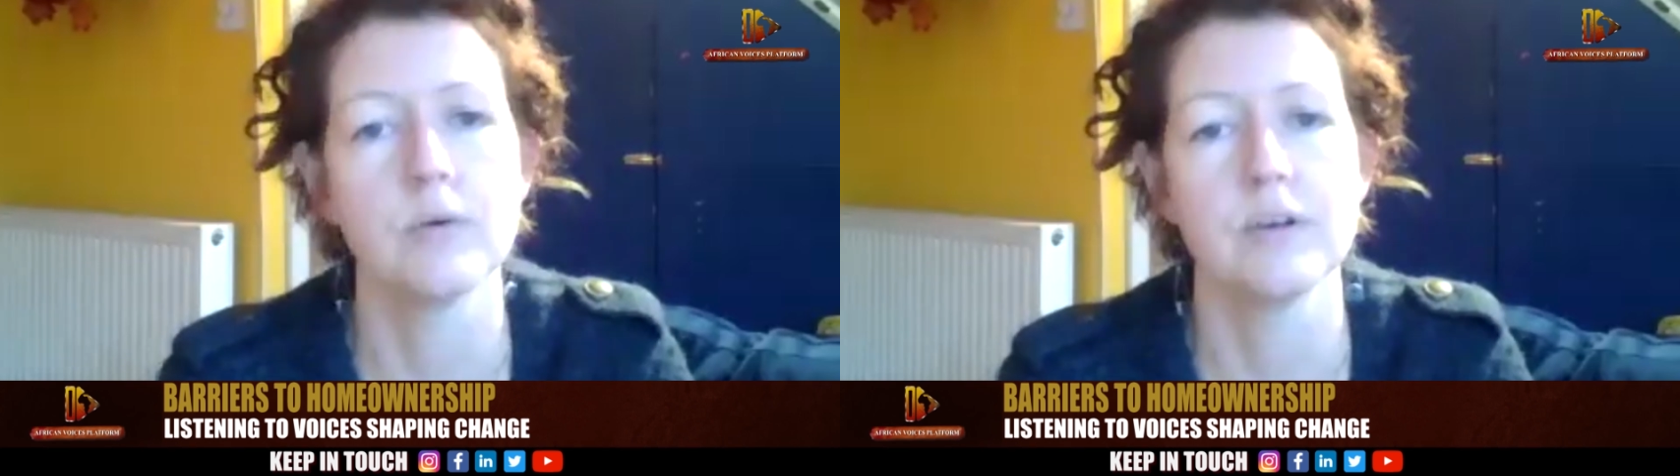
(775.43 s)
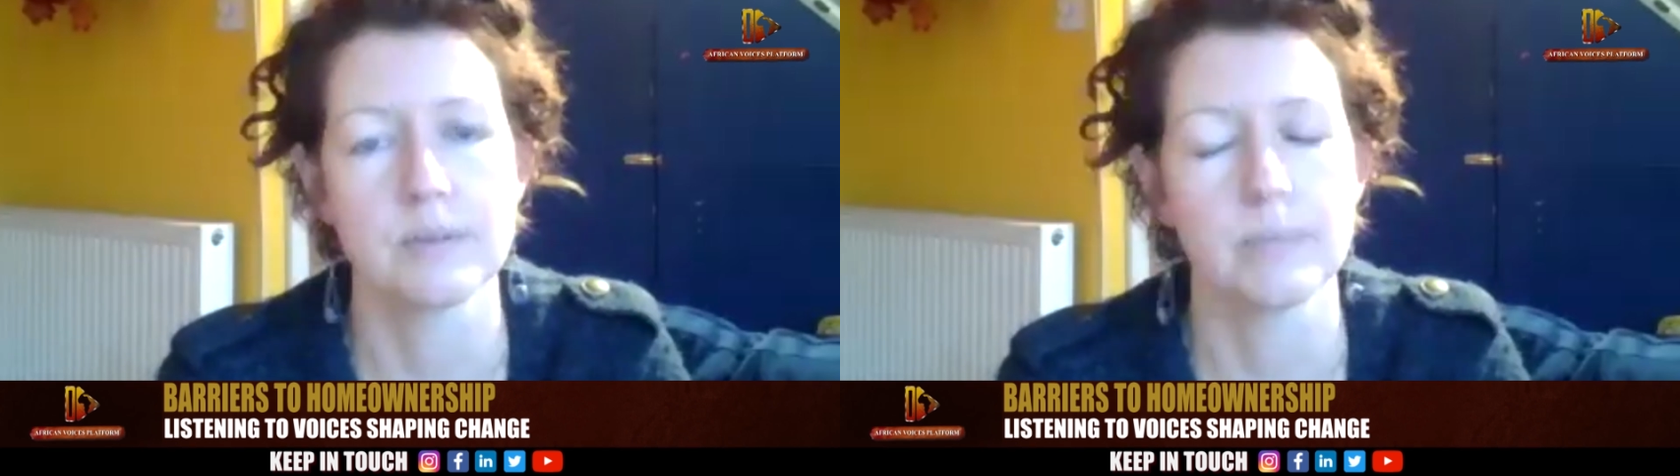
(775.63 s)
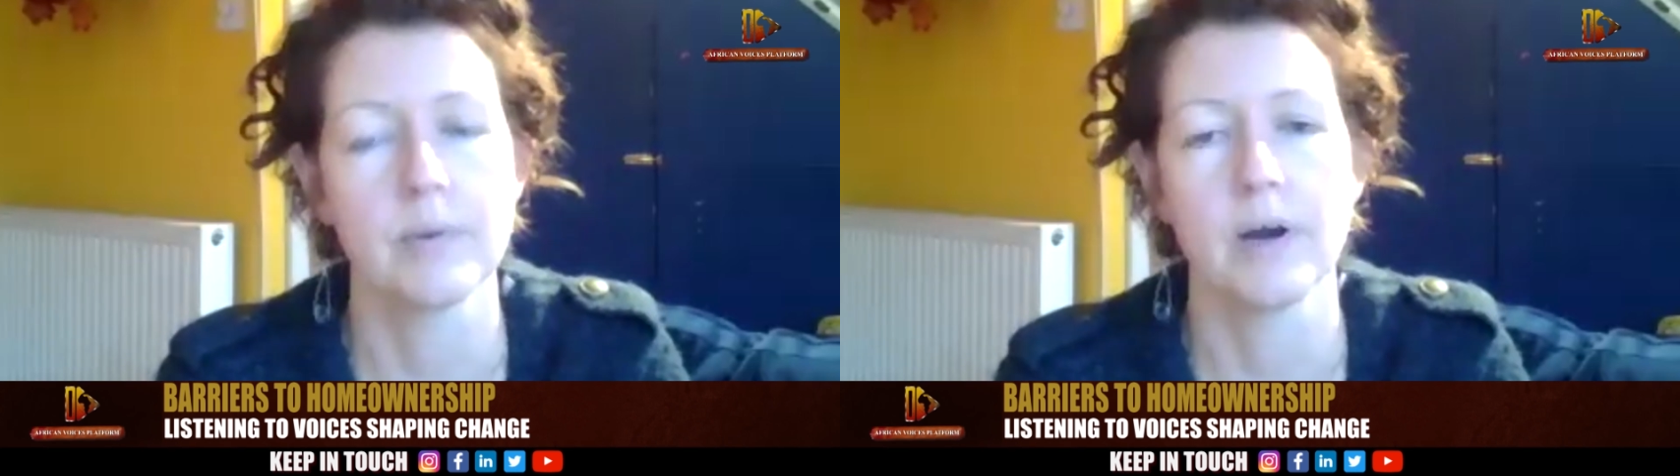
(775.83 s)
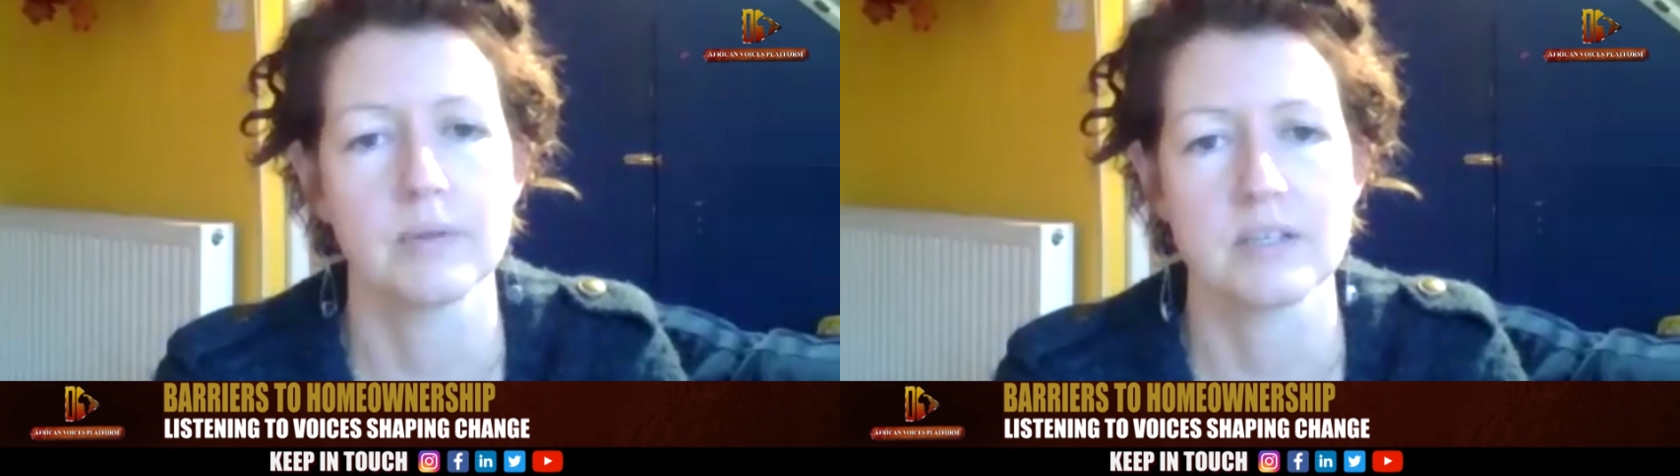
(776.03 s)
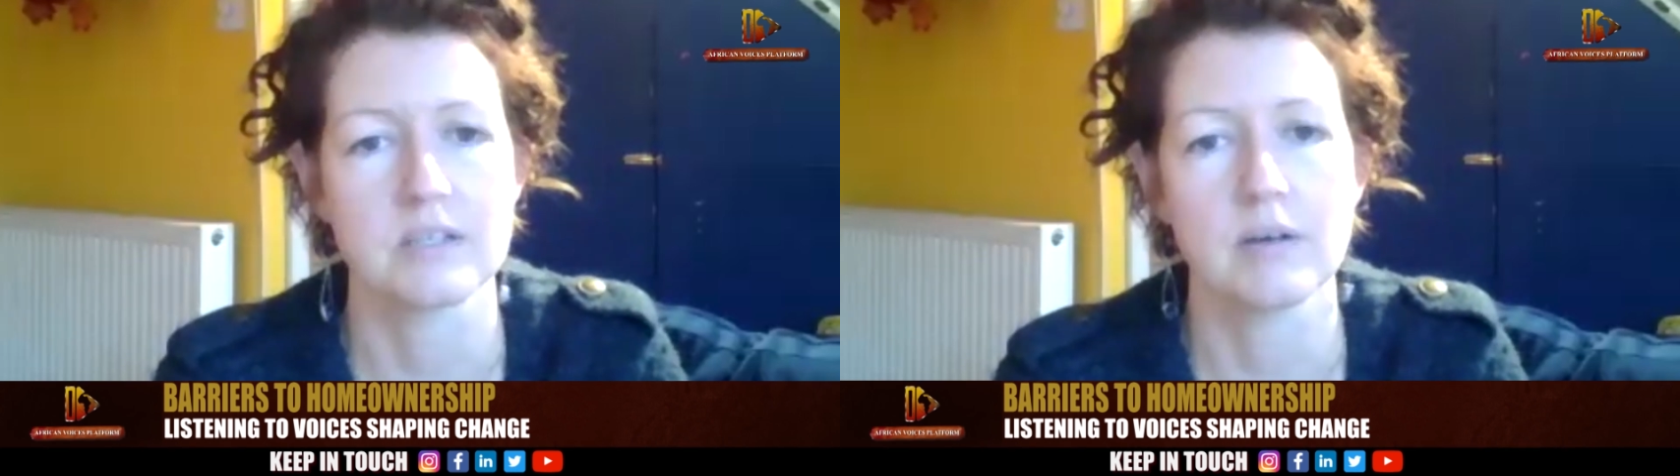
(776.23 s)
forward and work
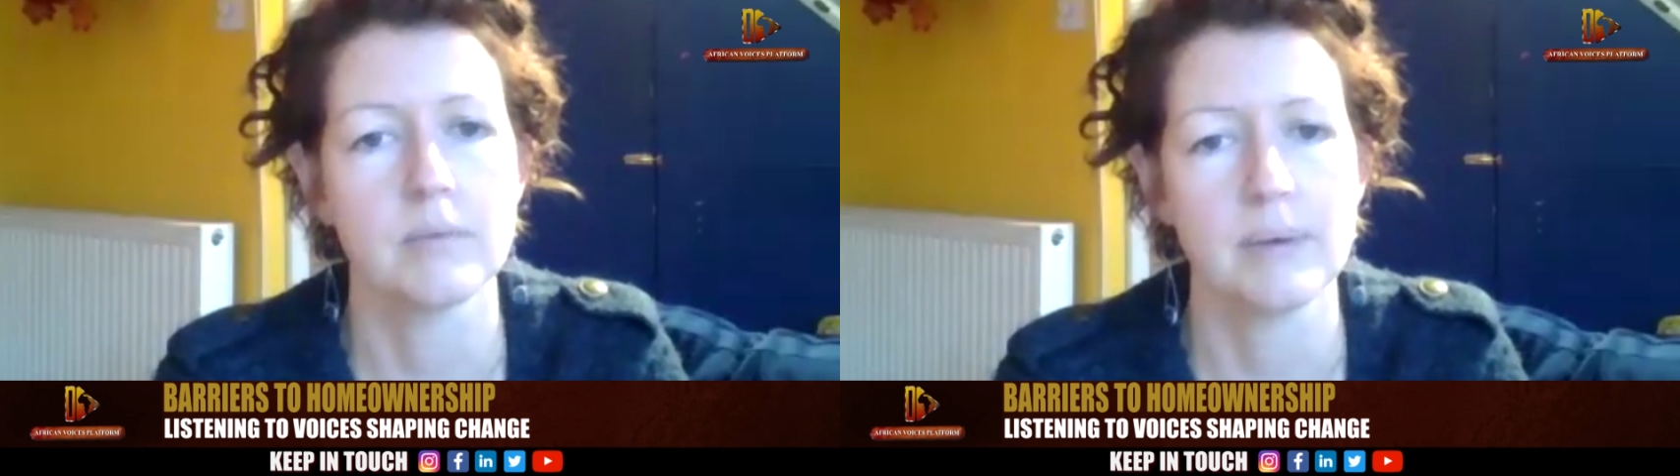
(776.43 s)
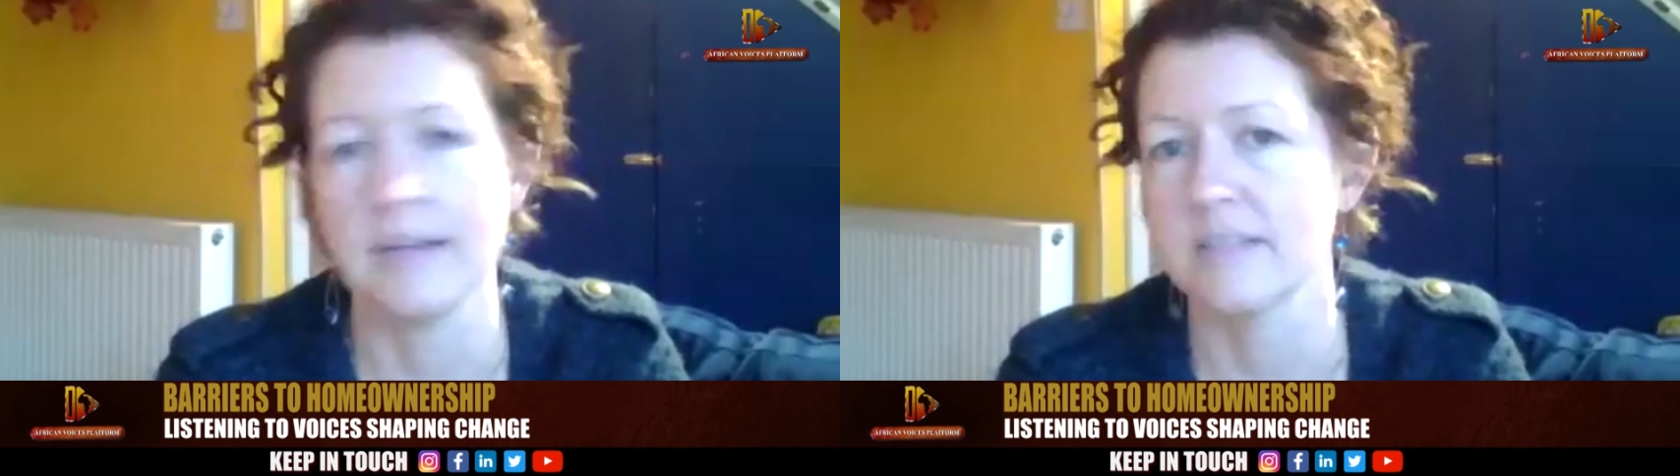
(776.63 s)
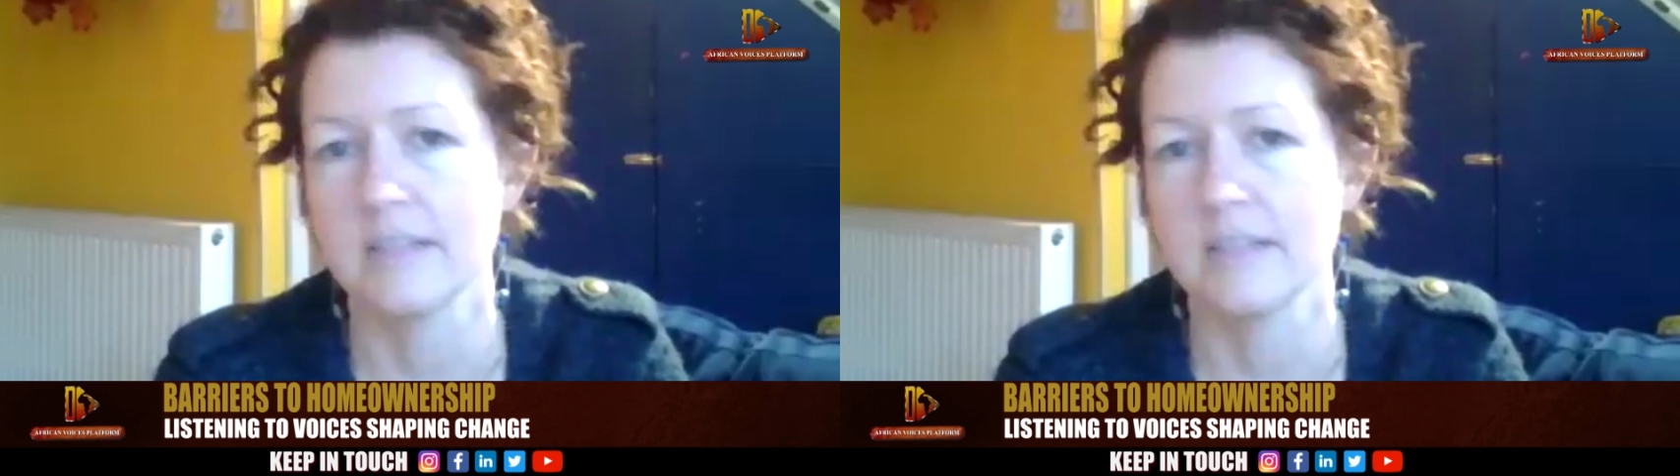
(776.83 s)
with us the whole way.